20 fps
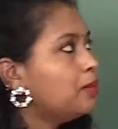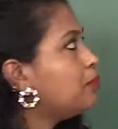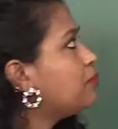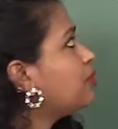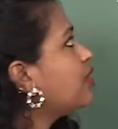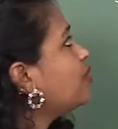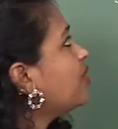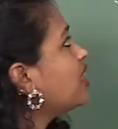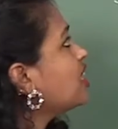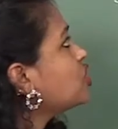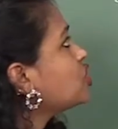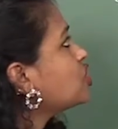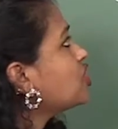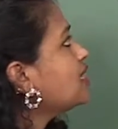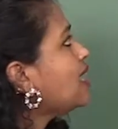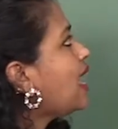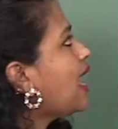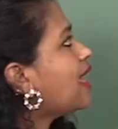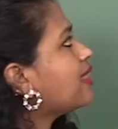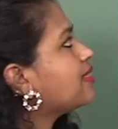
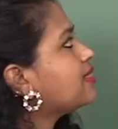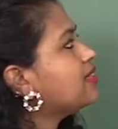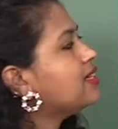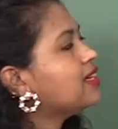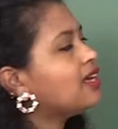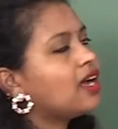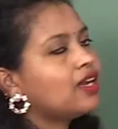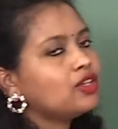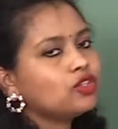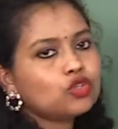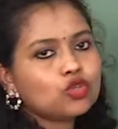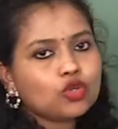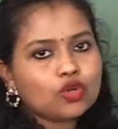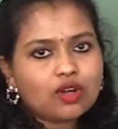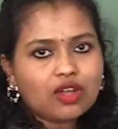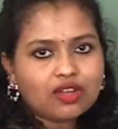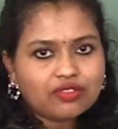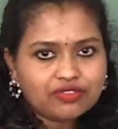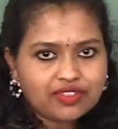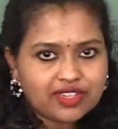Prevention and the
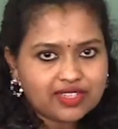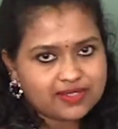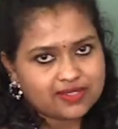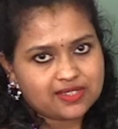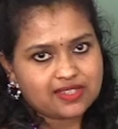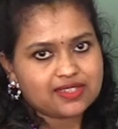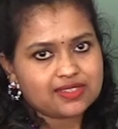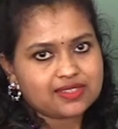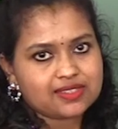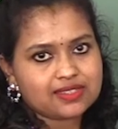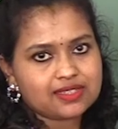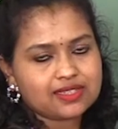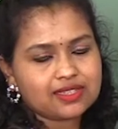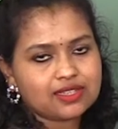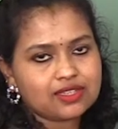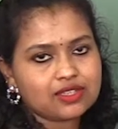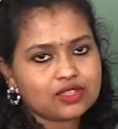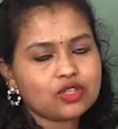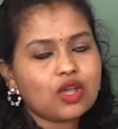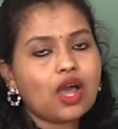control of disease.
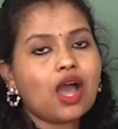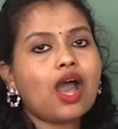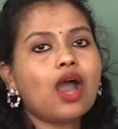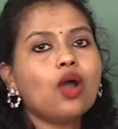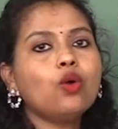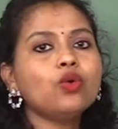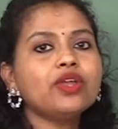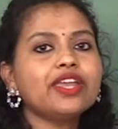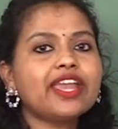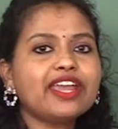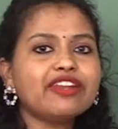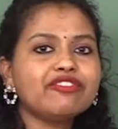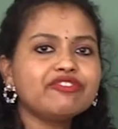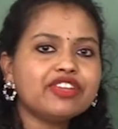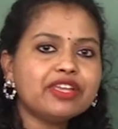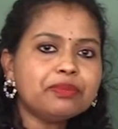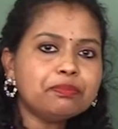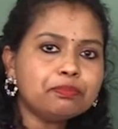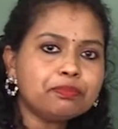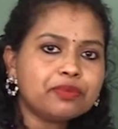So how can
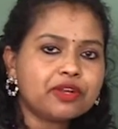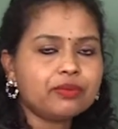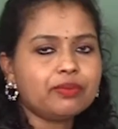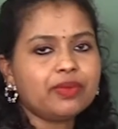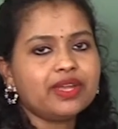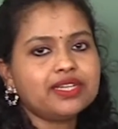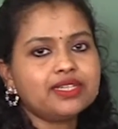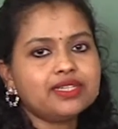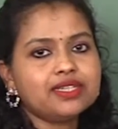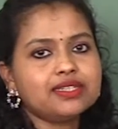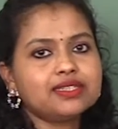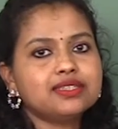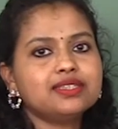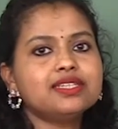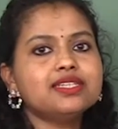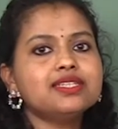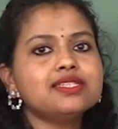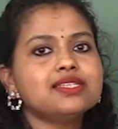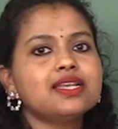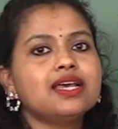we prevent
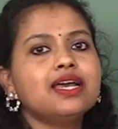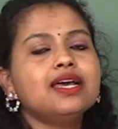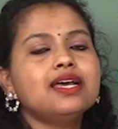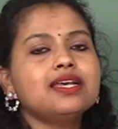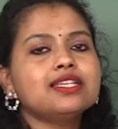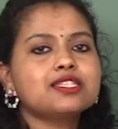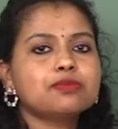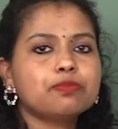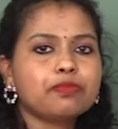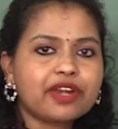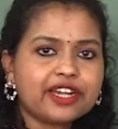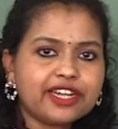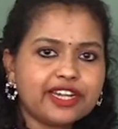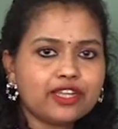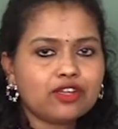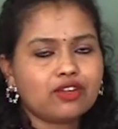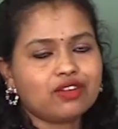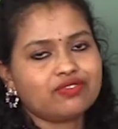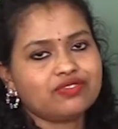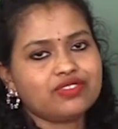this
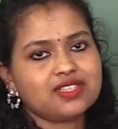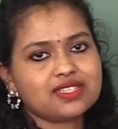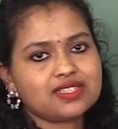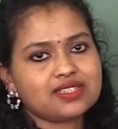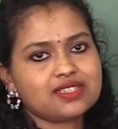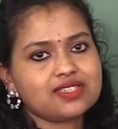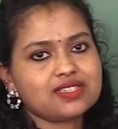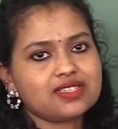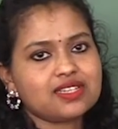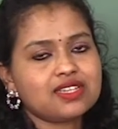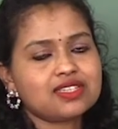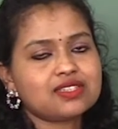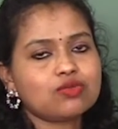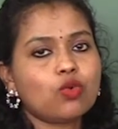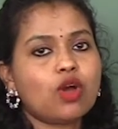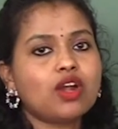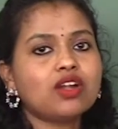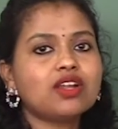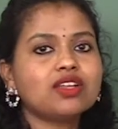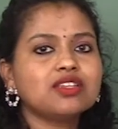spreading of this disease?
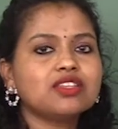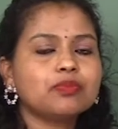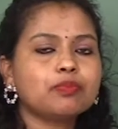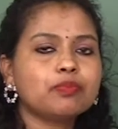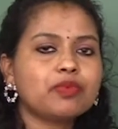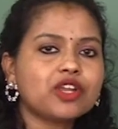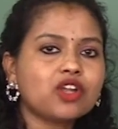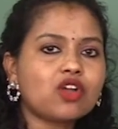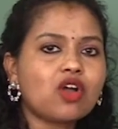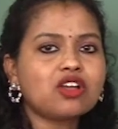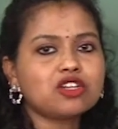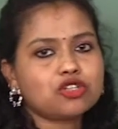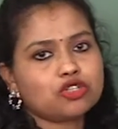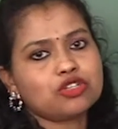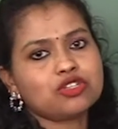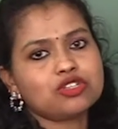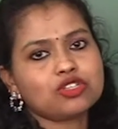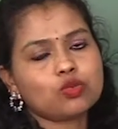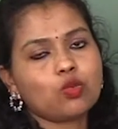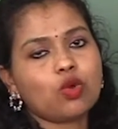What are the
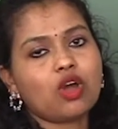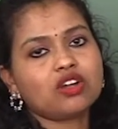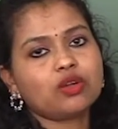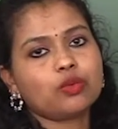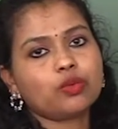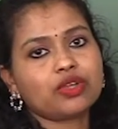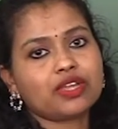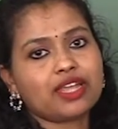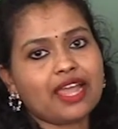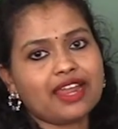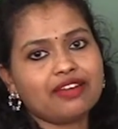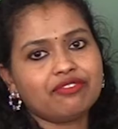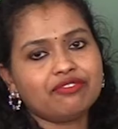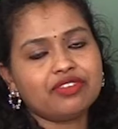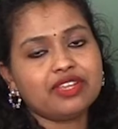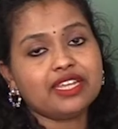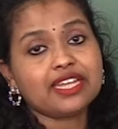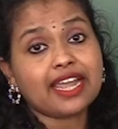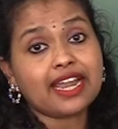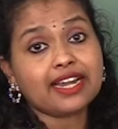precautions
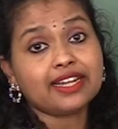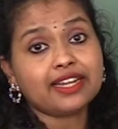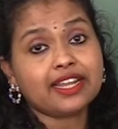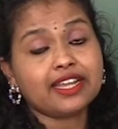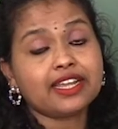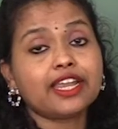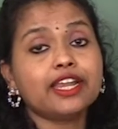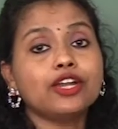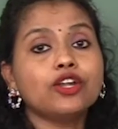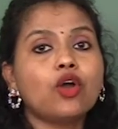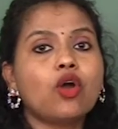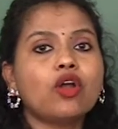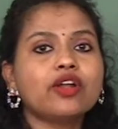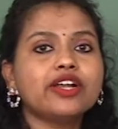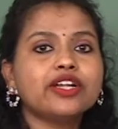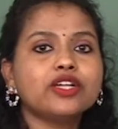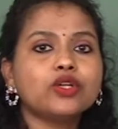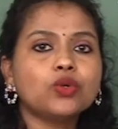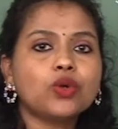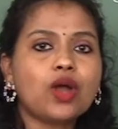we can take in
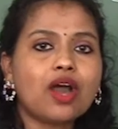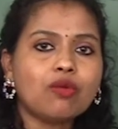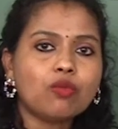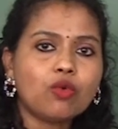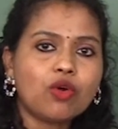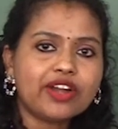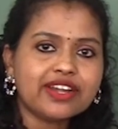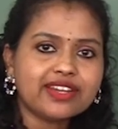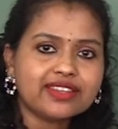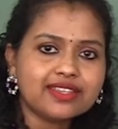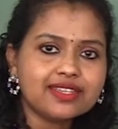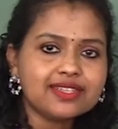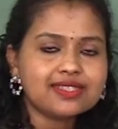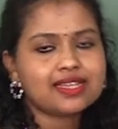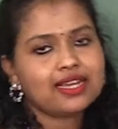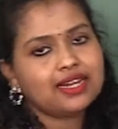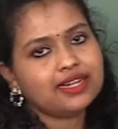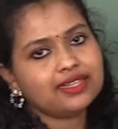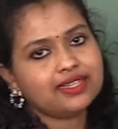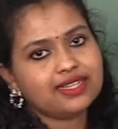order to avoid these
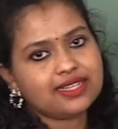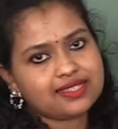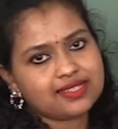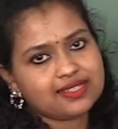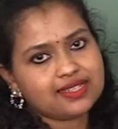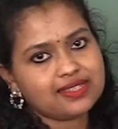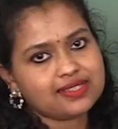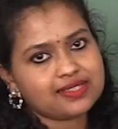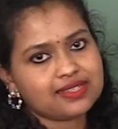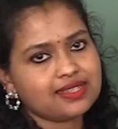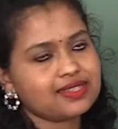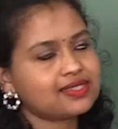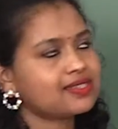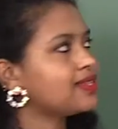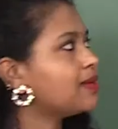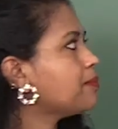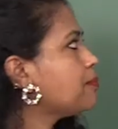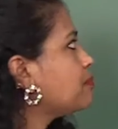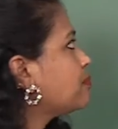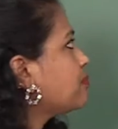
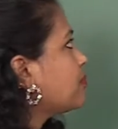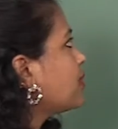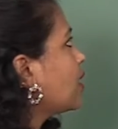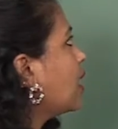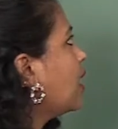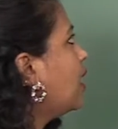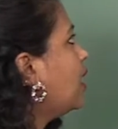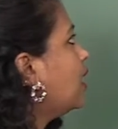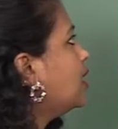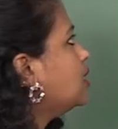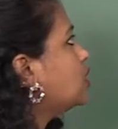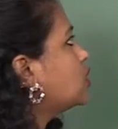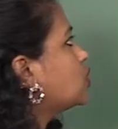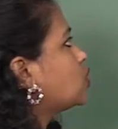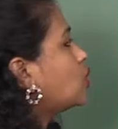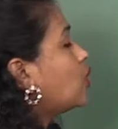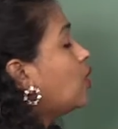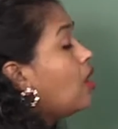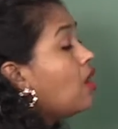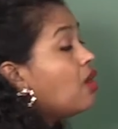diseases?
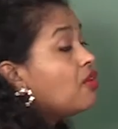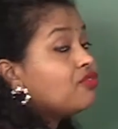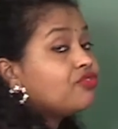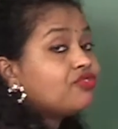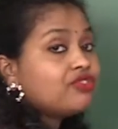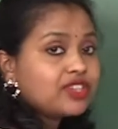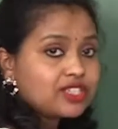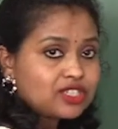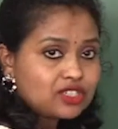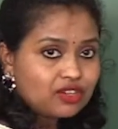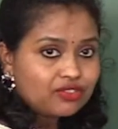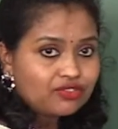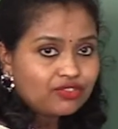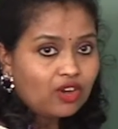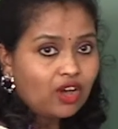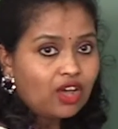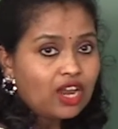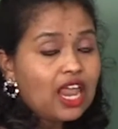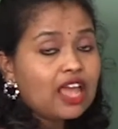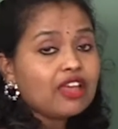So first of
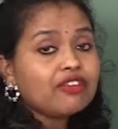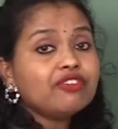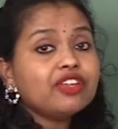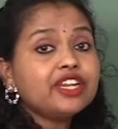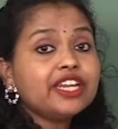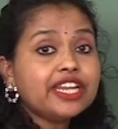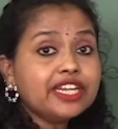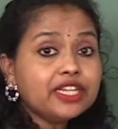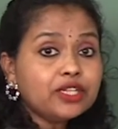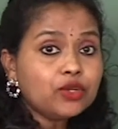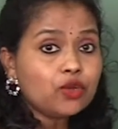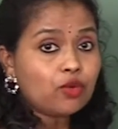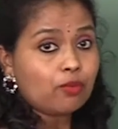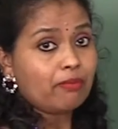all, we need to